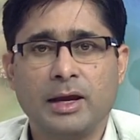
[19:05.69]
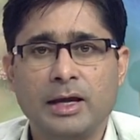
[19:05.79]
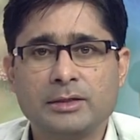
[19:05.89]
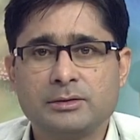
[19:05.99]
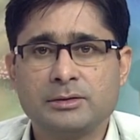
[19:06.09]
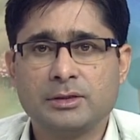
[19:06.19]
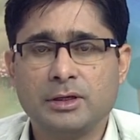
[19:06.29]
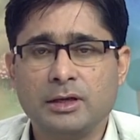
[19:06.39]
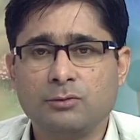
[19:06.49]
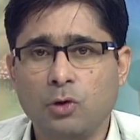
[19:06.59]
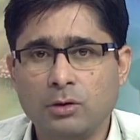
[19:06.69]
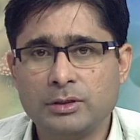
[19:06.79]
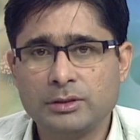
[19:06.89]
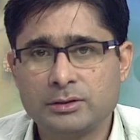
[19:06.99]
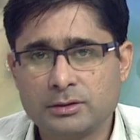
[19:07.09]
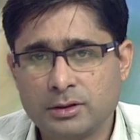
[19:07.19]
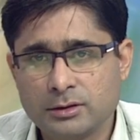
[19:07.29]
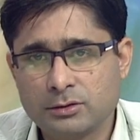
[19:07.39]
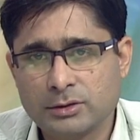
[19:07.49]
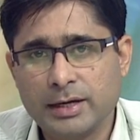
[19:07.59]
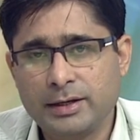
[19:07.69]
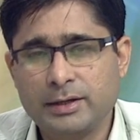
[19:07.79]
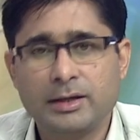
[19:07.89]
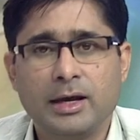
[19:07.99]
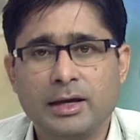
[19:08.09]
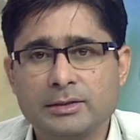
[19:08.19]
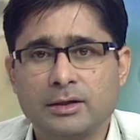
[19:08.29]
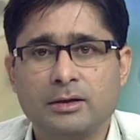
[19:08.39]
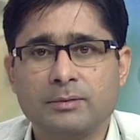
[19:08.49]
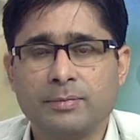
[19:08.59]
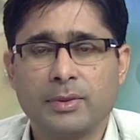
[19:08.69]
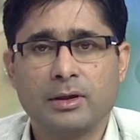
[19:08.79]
has evolved this society as a,